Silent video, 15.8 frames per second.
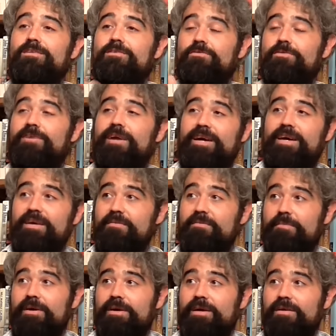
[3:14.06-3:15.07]
to tie
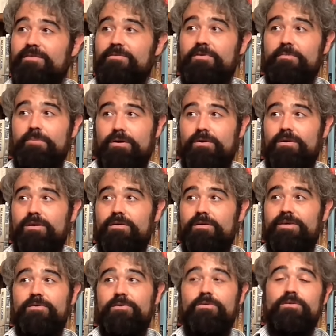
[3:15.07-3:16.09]
him uh, to the pole
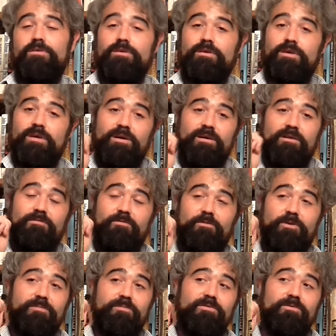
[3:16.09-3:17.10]
in order
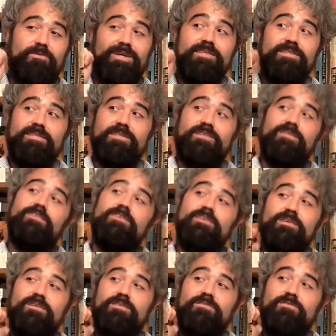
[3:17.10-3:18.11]
for him to listen
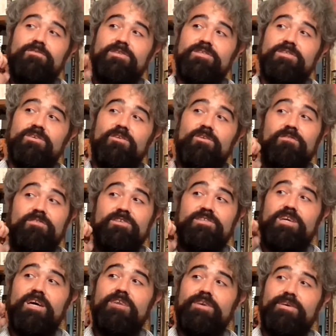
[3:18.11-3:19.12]
to the song of the
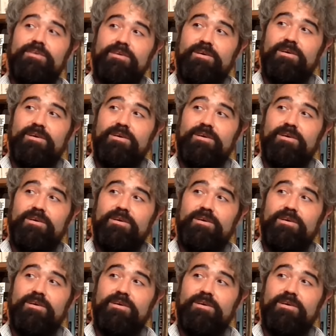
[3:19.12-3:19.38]
siren,